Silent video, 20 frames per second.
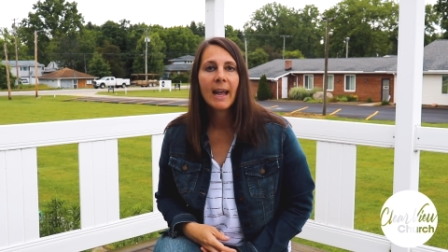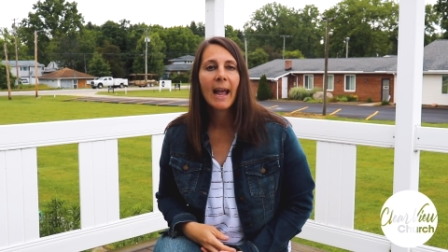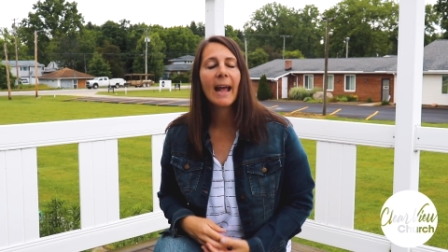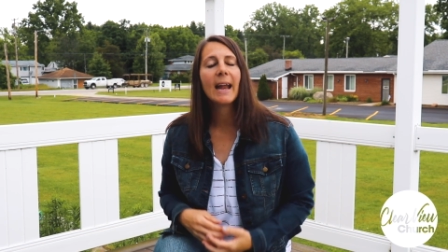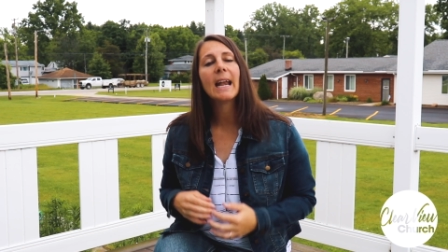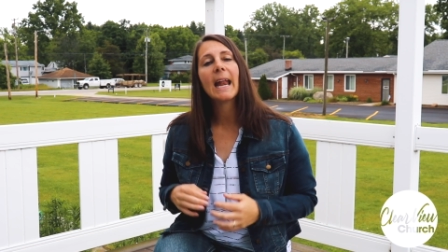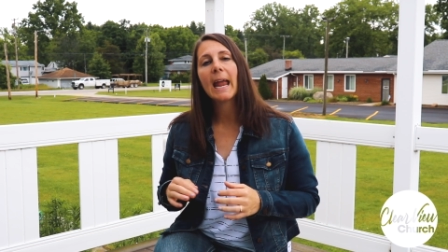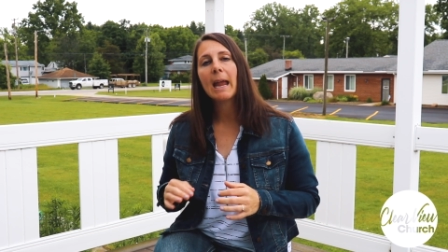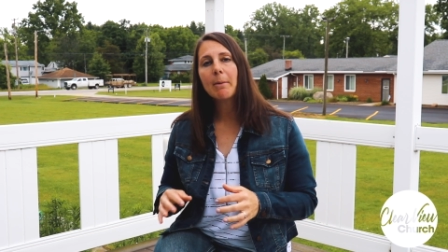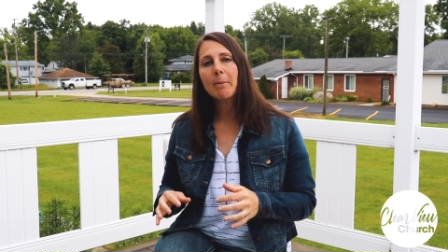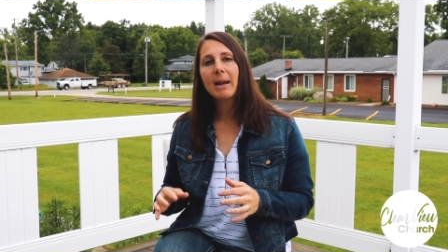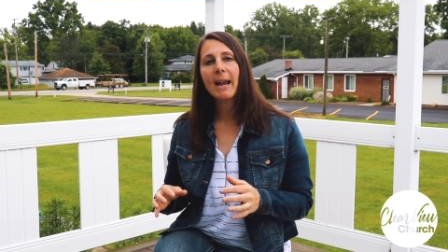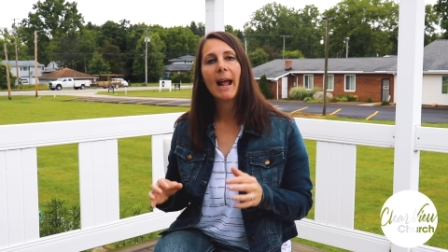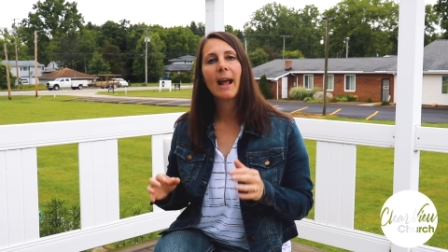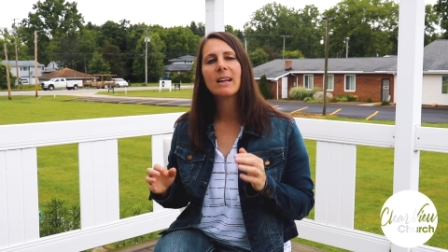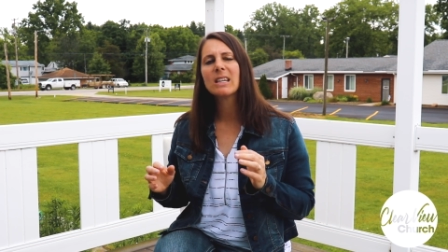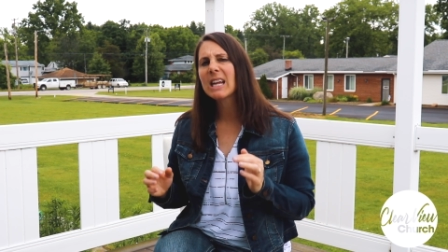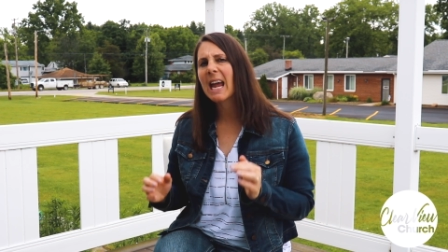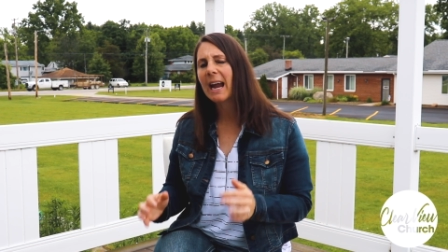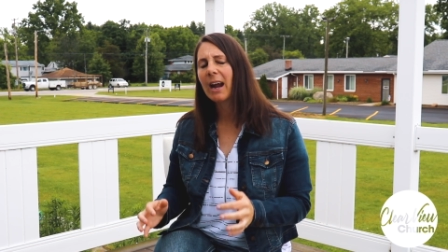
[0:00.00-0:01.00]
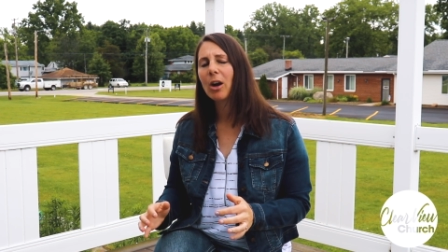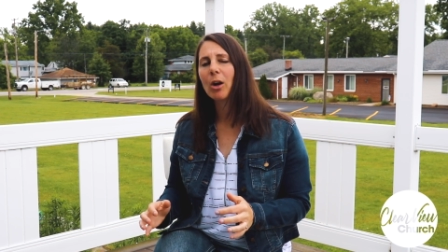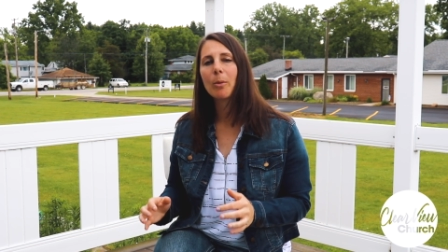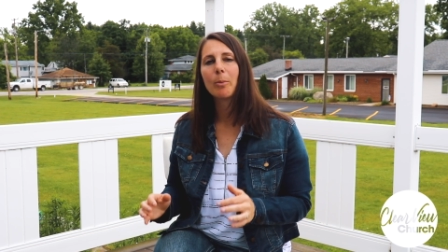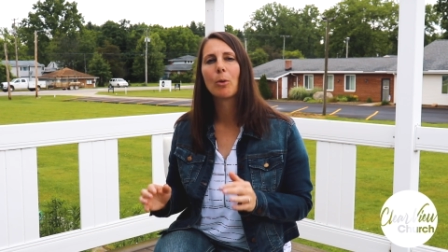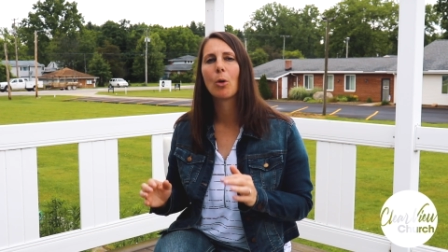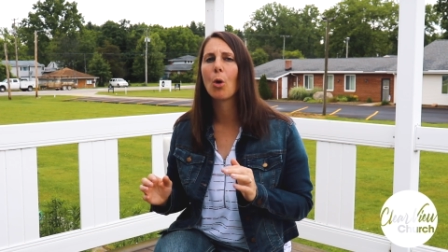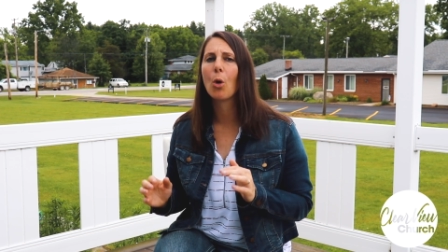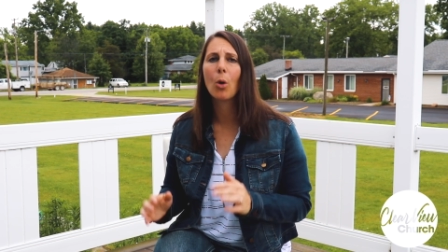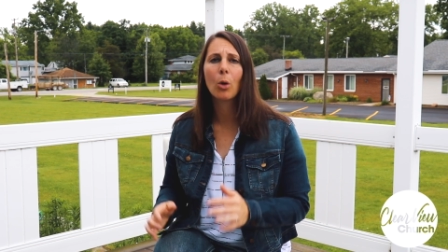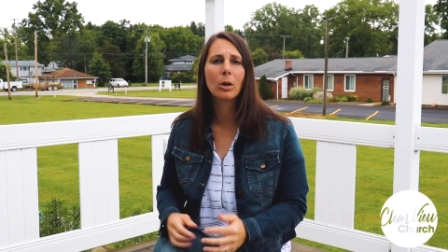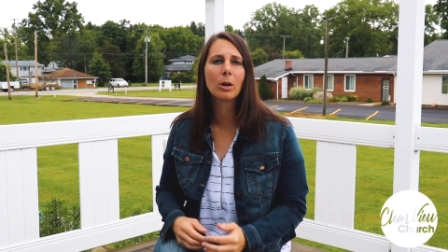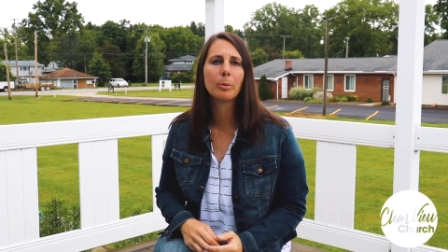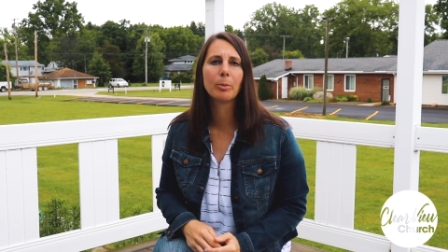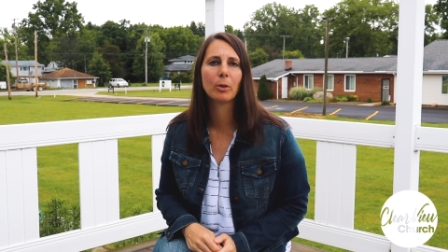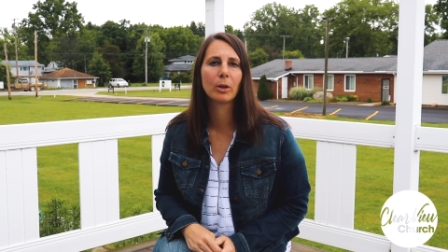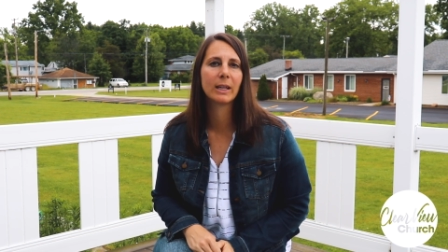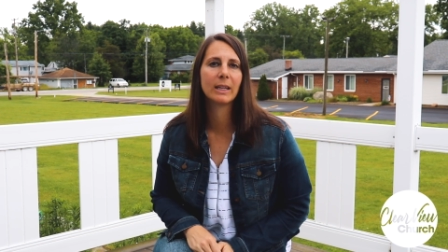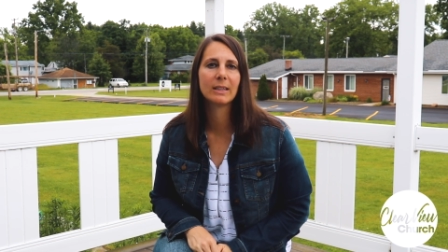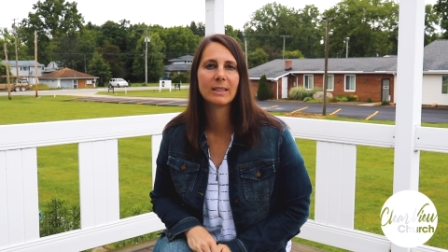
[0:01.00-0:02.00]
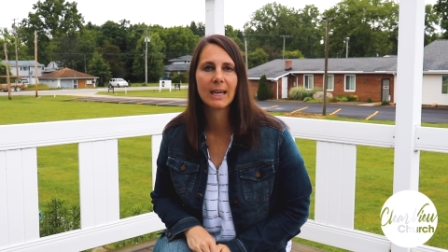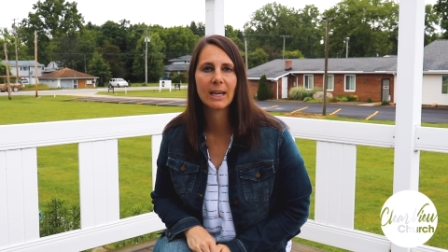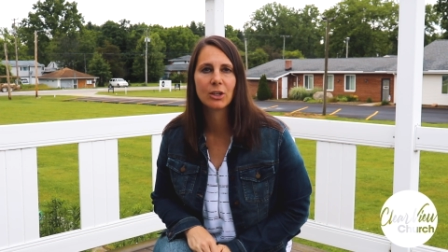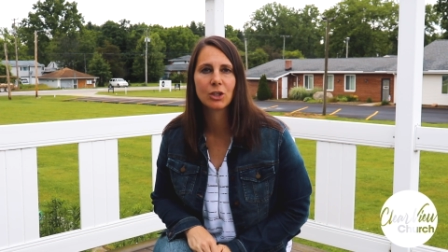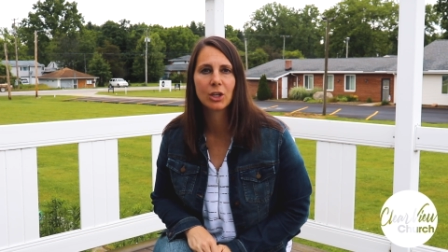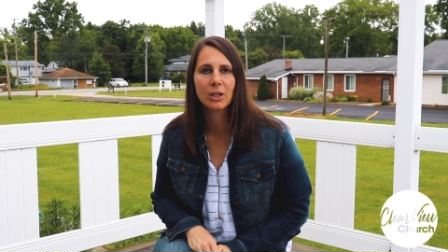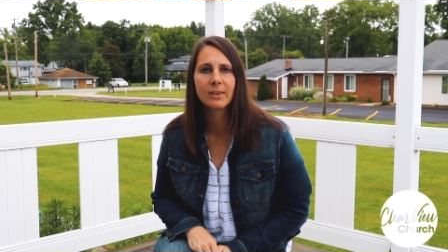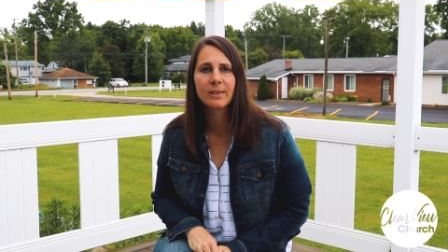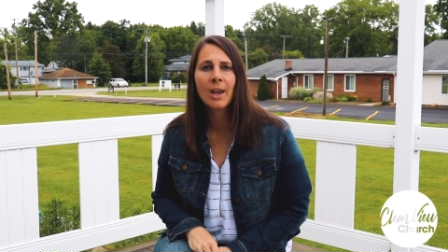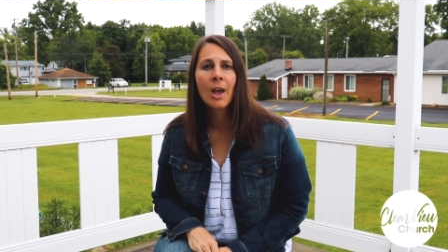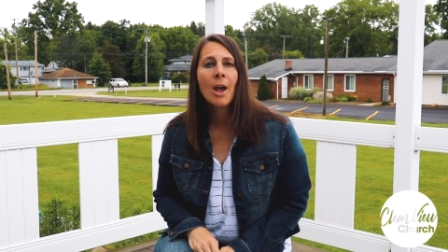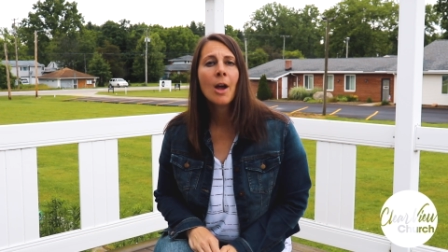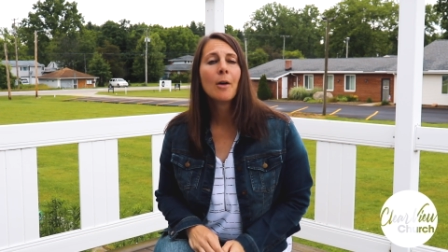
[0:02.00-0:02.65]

And Haman had terrible, horrible intentions